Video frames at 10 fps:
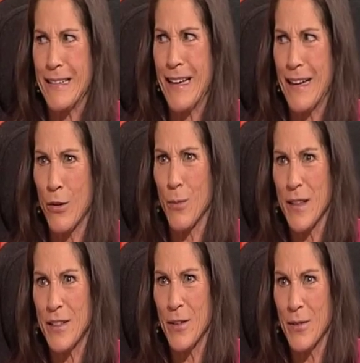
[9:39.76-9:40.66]
I
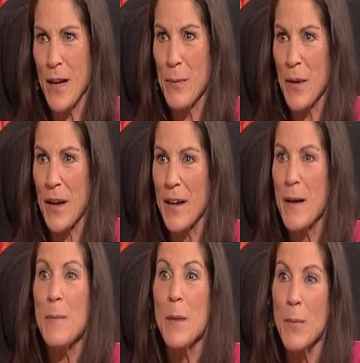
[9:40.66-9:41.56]
normally don't like pink.
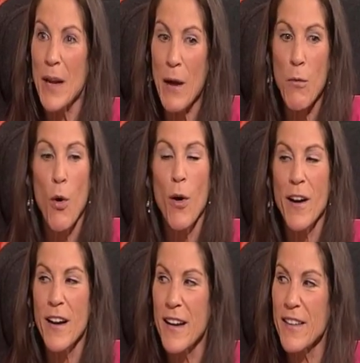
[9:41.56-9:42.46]
But I wore
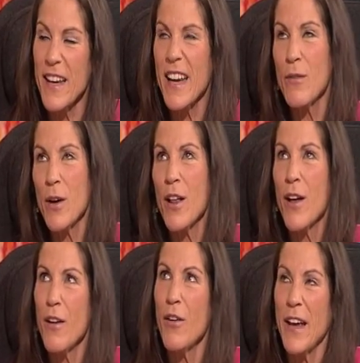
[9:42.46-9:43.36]
it thinking,
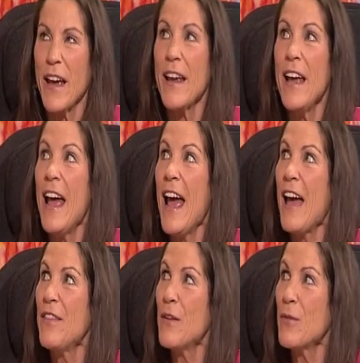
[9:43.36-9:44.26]
well, okay.
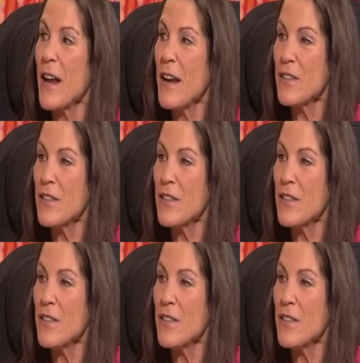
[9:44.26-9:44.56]
And then when I